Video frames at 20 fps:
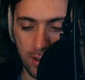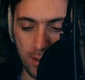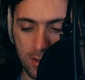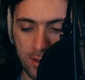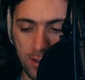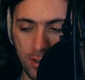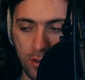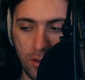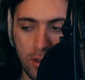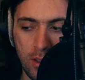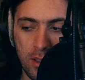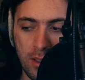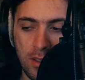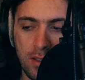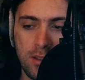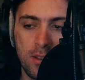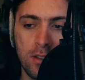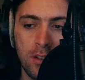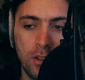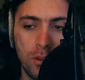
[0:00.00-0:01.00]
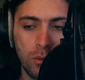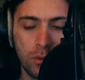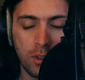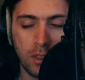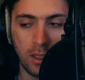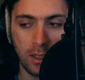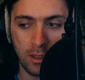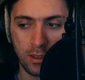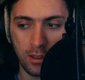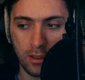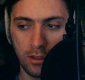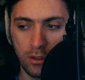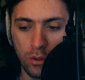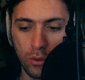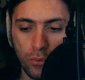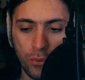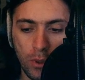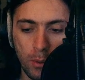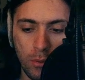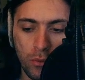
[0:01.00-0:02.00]
so it is a new kick, a new
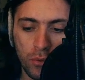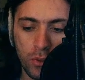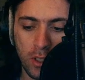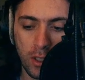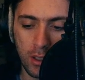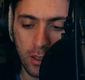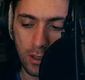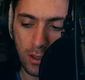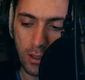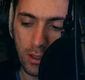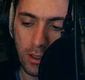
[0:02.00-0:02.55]
form of kick.